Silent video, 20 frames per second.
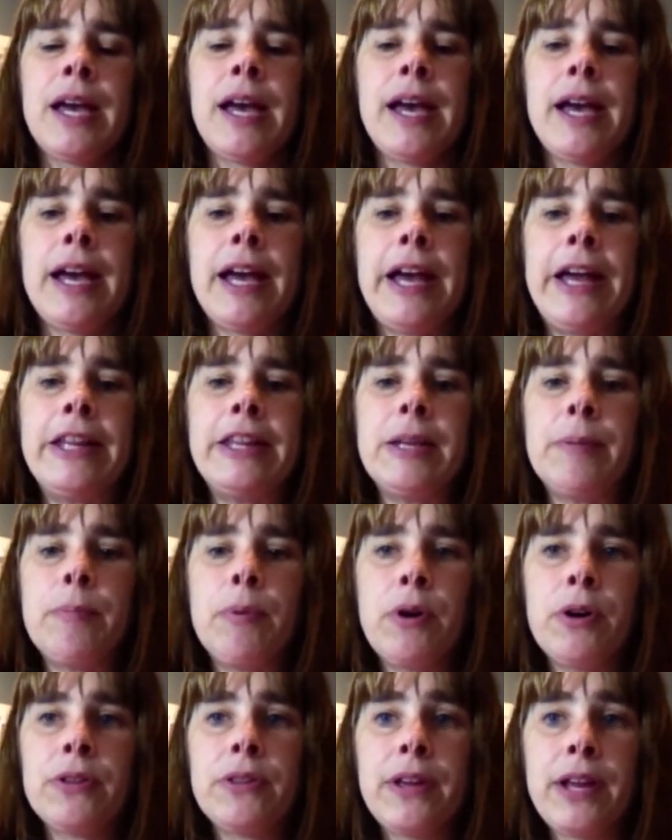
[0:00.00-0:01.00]
And the
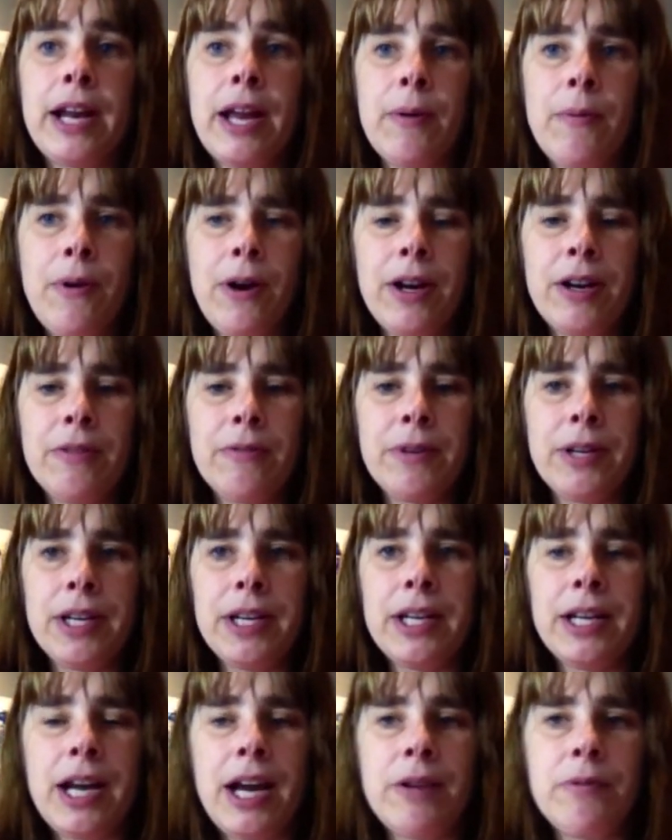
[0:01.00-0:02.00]
book that I want to
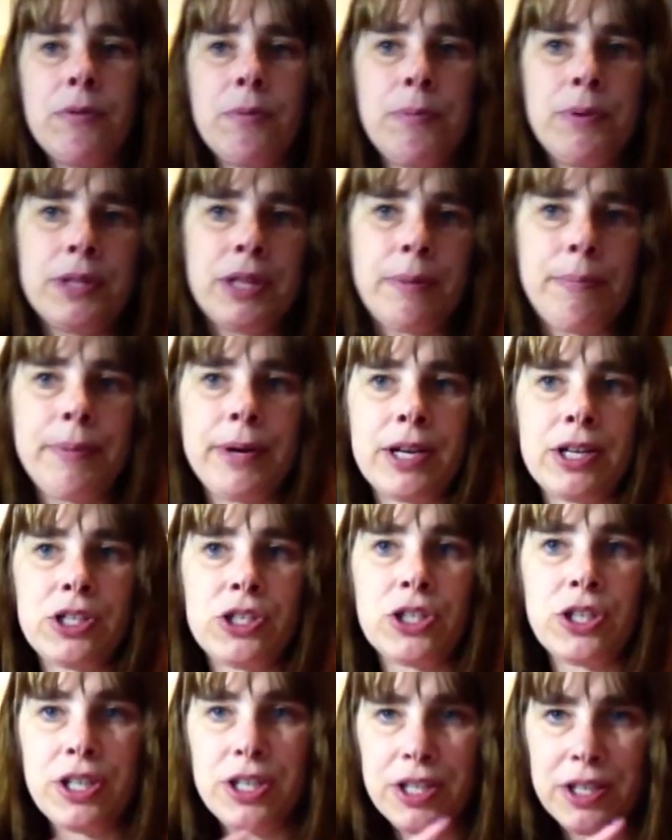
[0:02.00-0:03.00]
read, I will put the
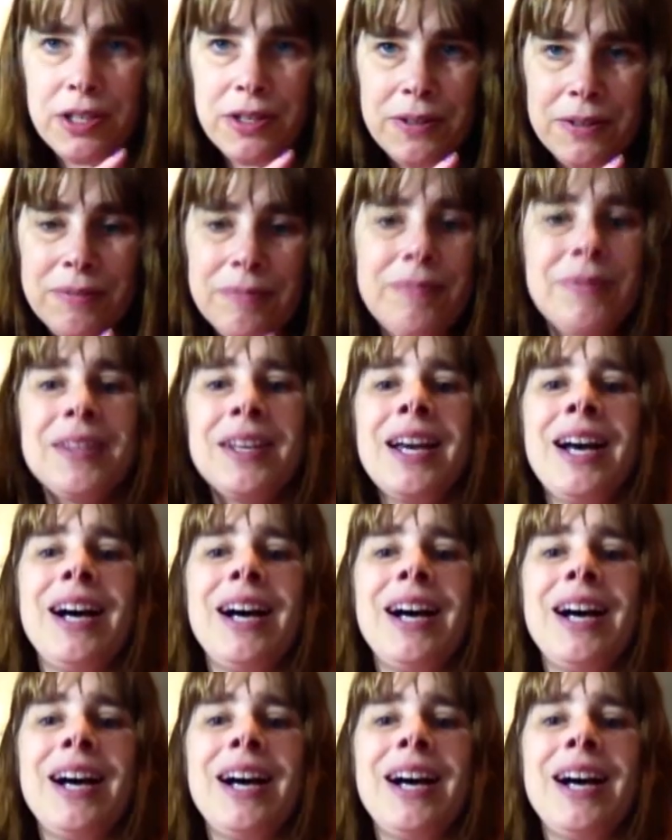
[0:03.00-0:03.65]
picture here.